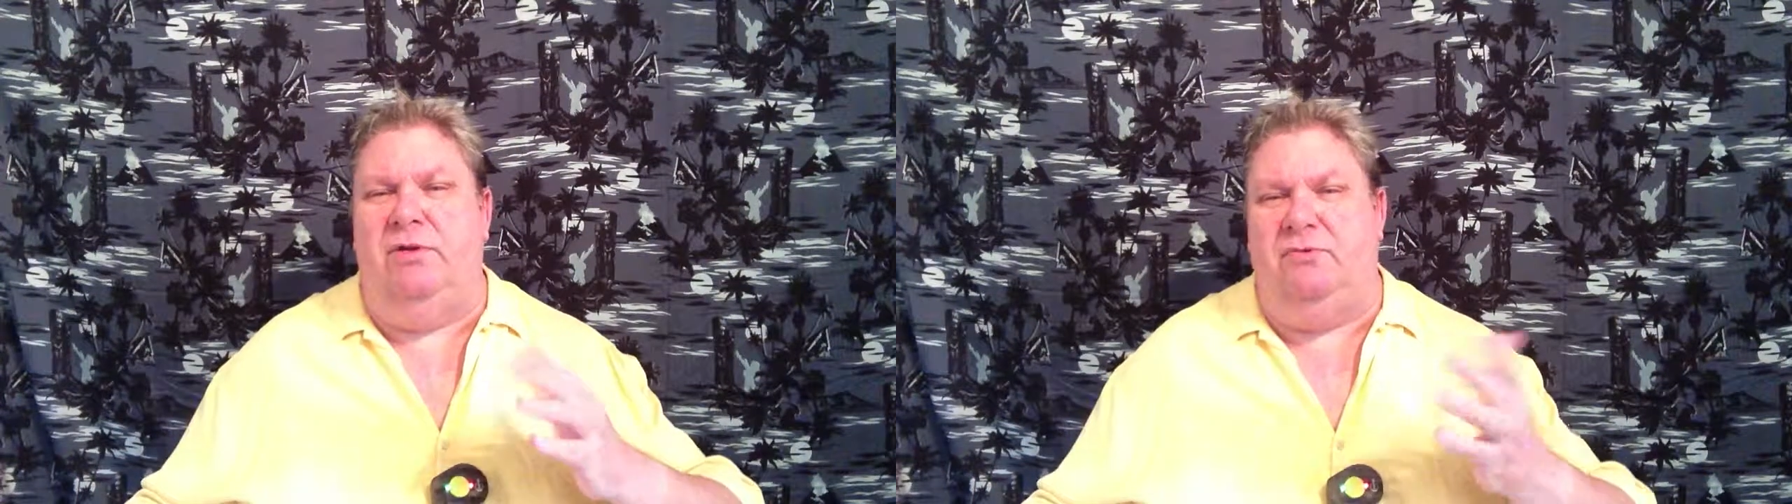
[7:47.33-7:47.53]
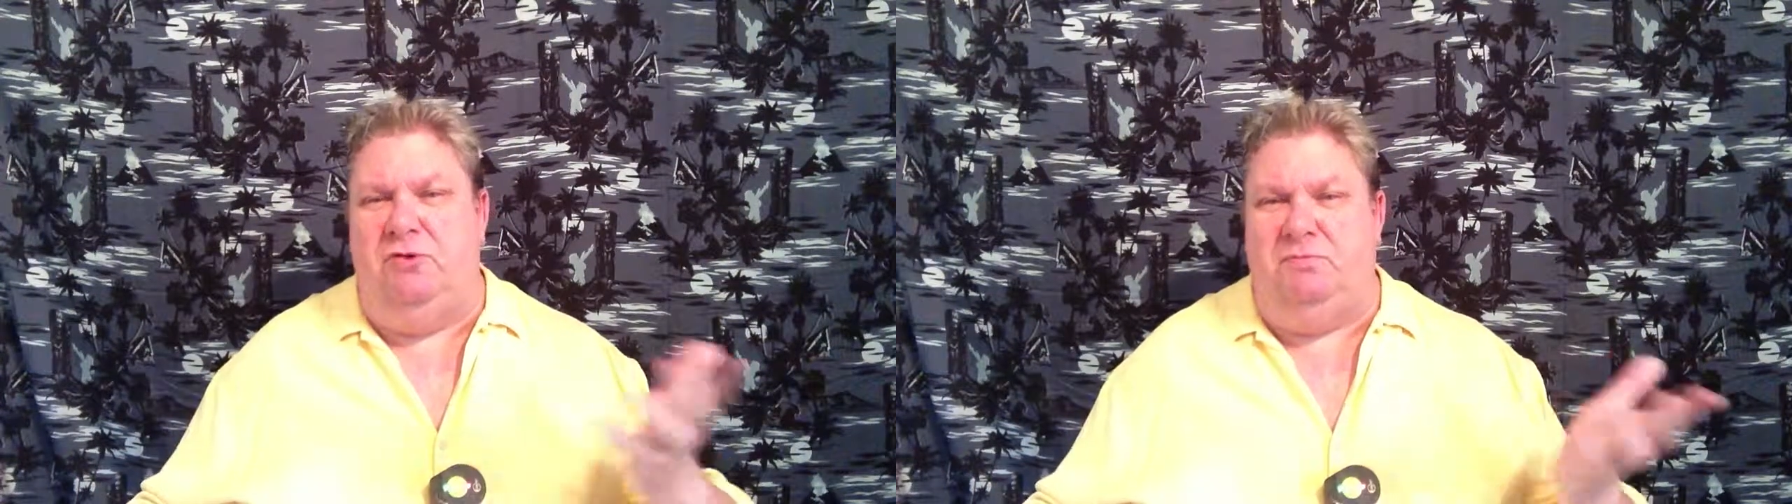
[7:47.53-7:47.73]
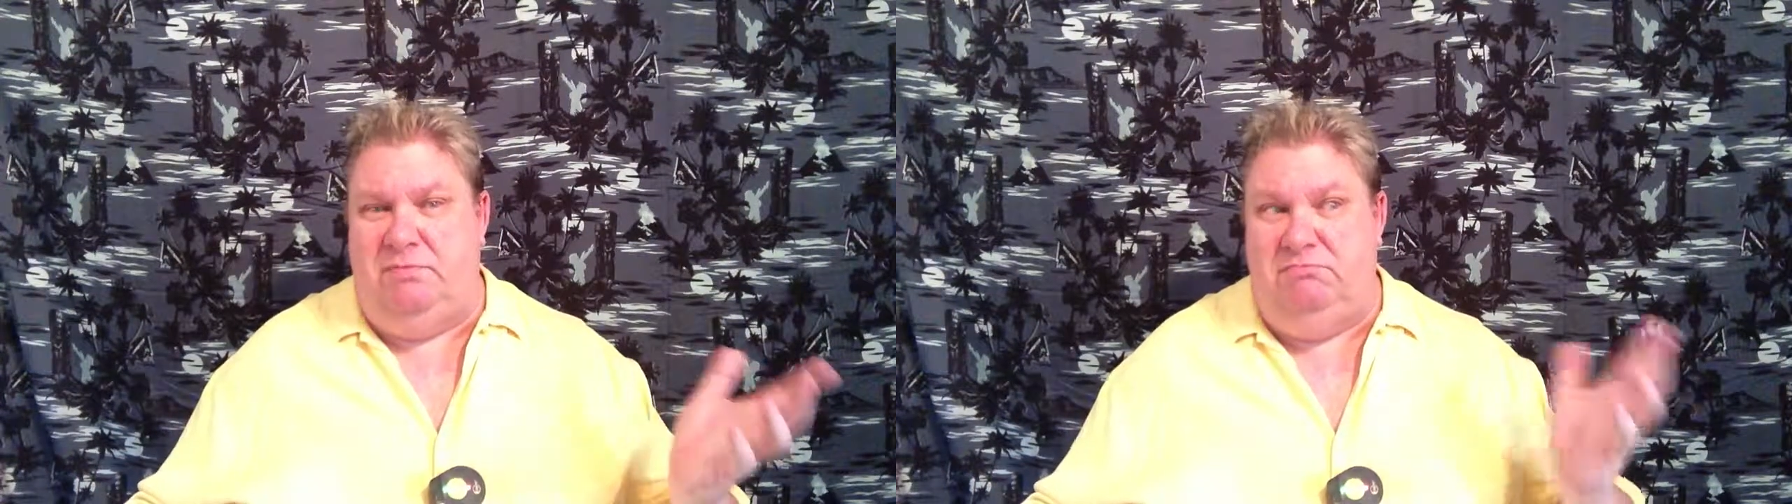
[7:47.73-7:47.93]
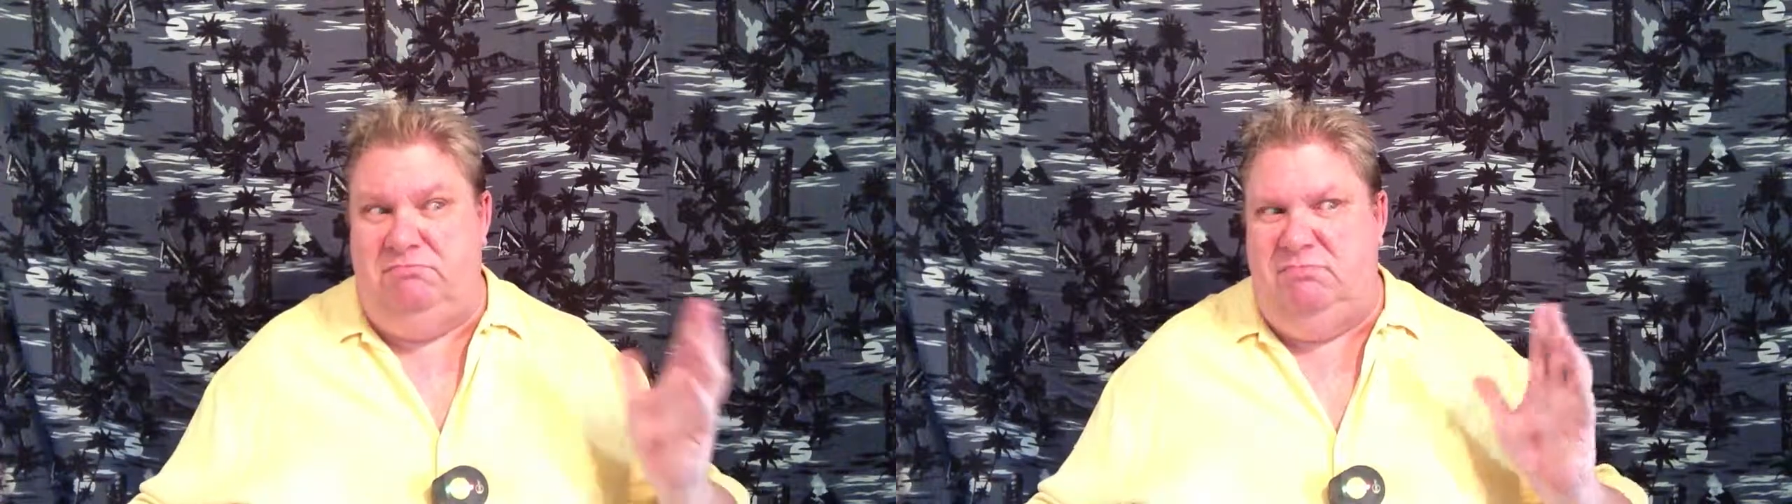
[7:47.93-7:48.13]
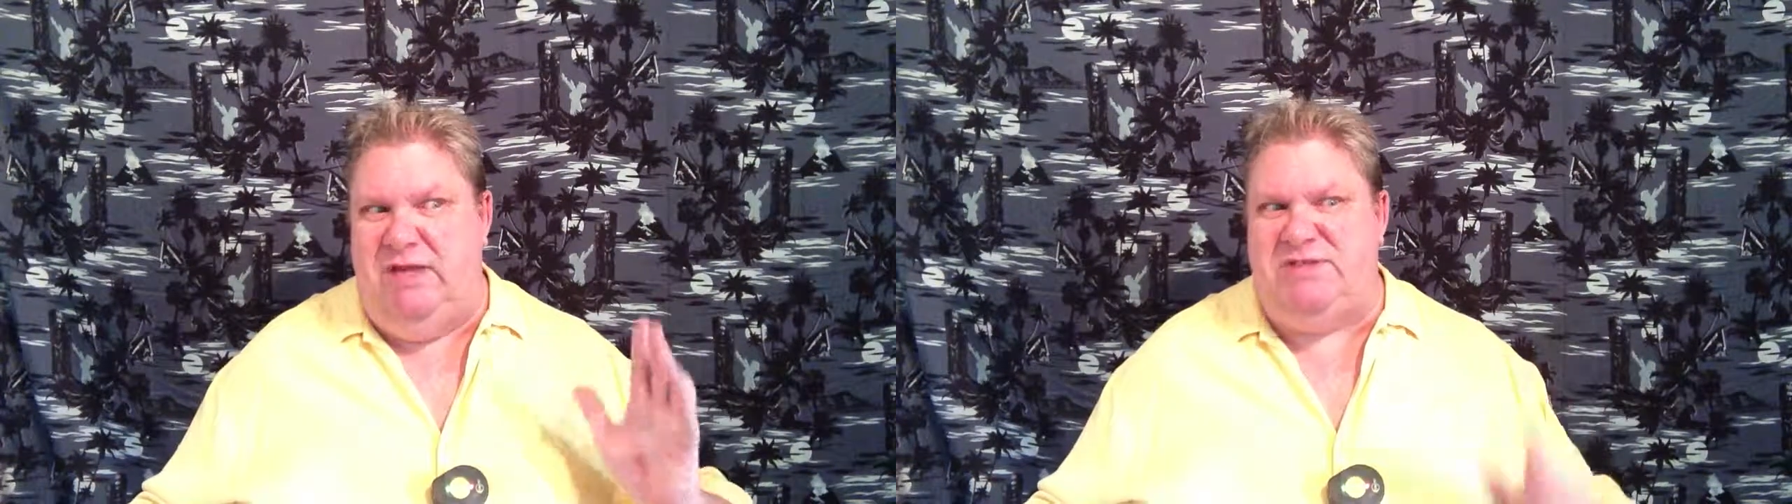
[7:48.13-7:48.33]
of the group
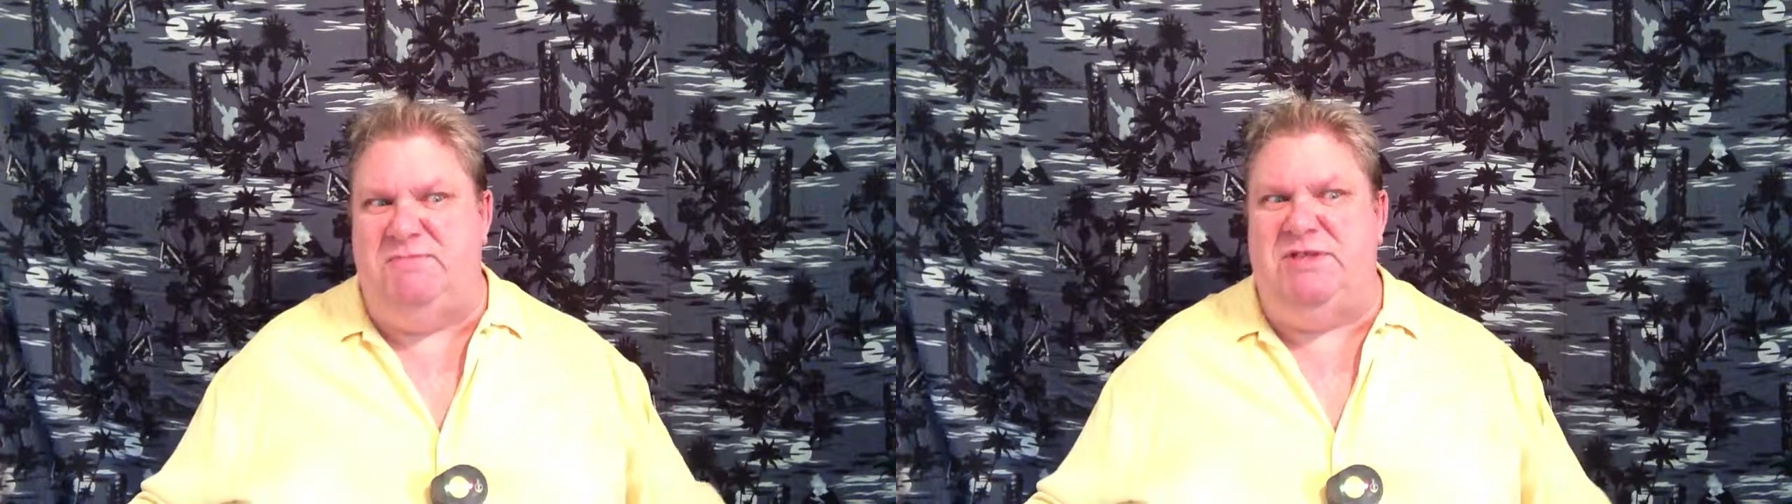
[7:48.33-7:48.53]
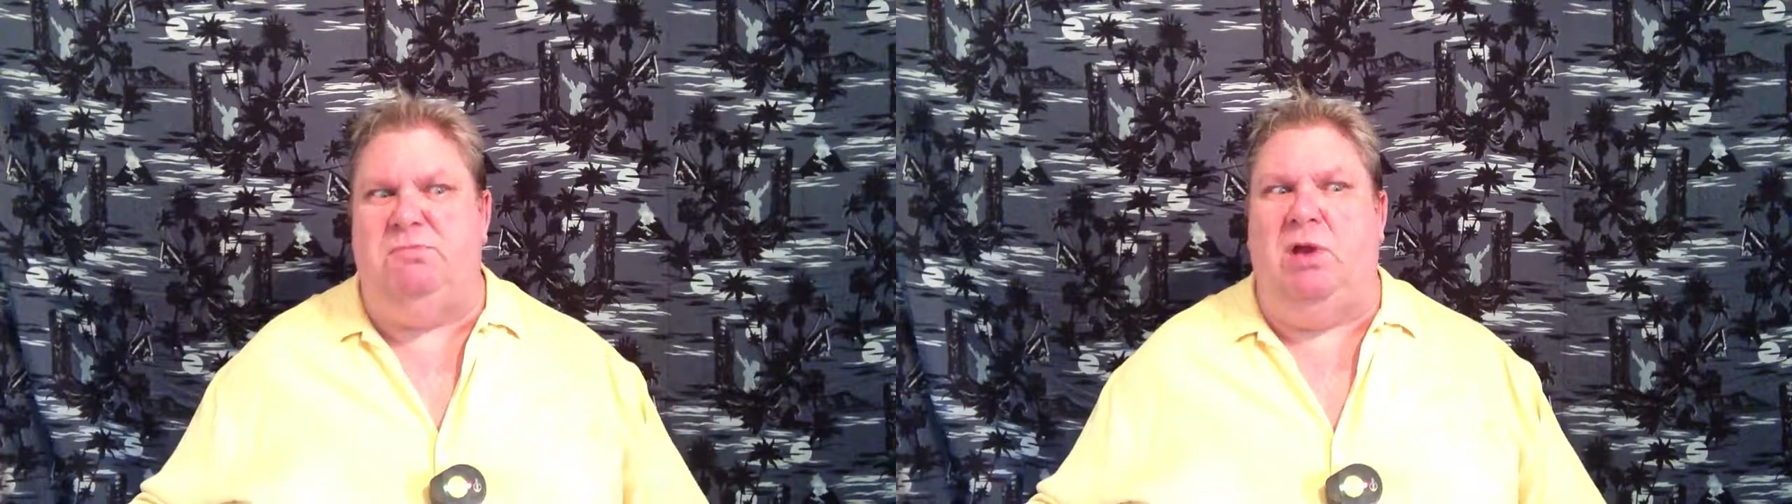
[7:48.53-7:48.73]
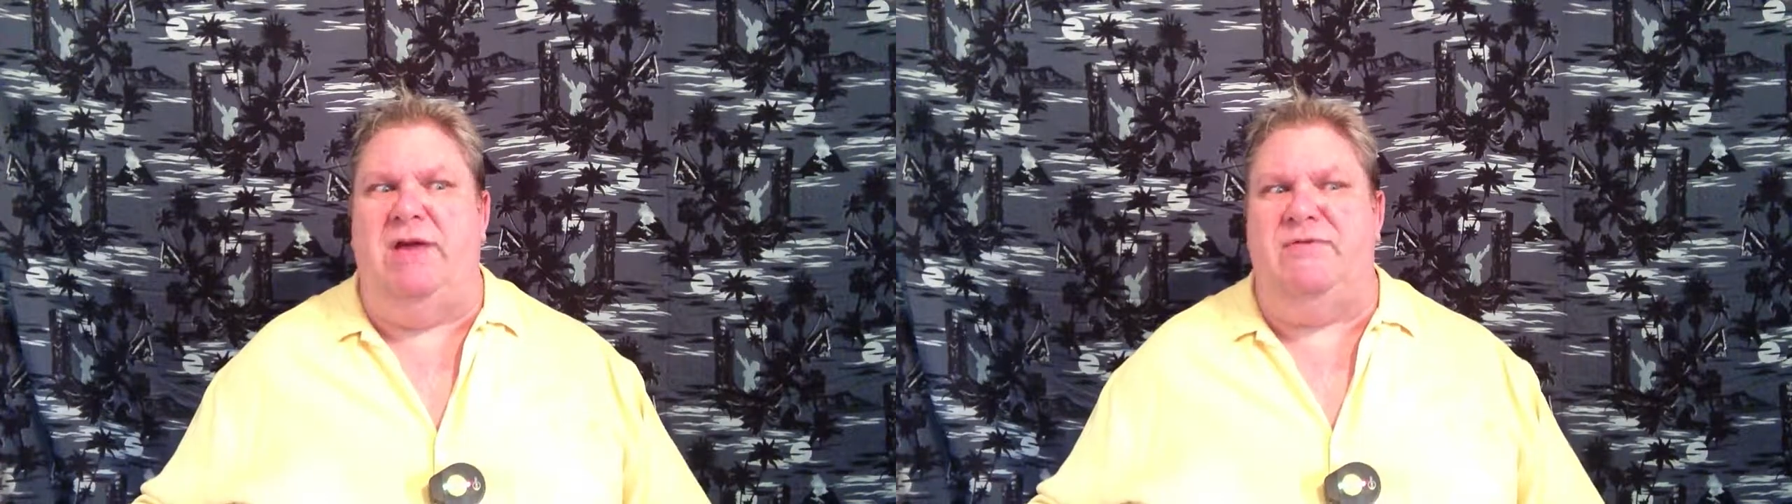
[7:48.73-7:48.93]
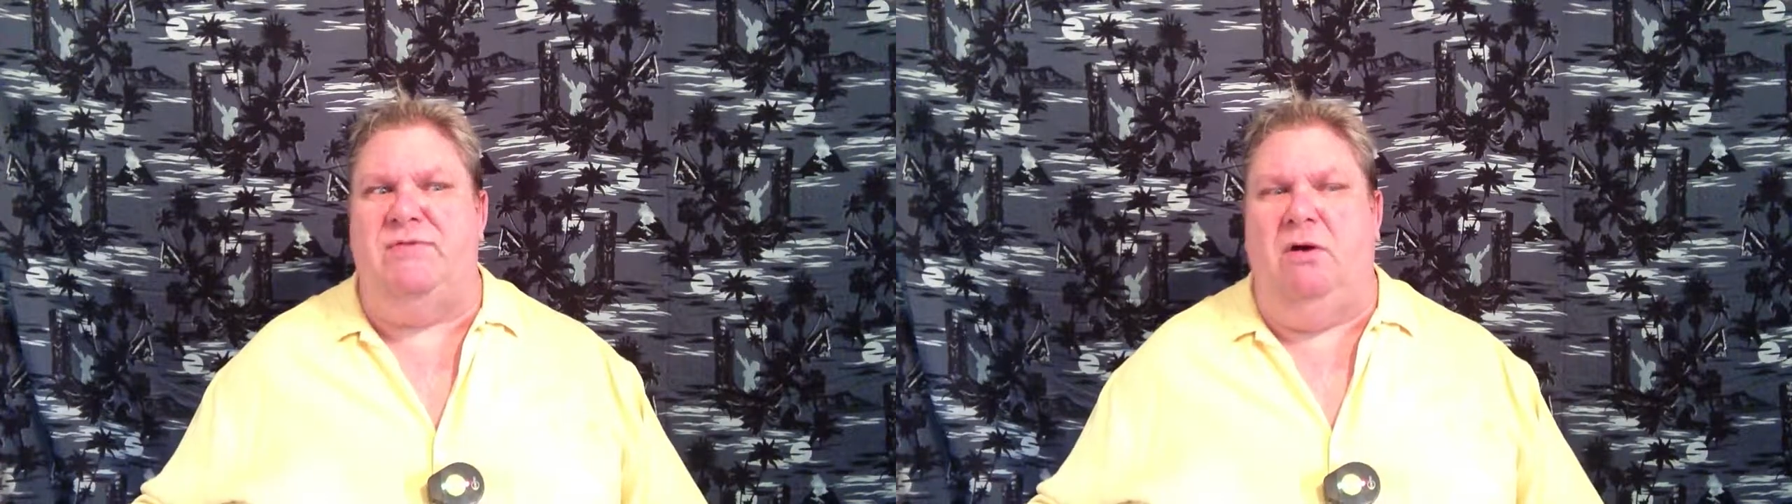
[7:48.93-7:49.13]
gets misplaced.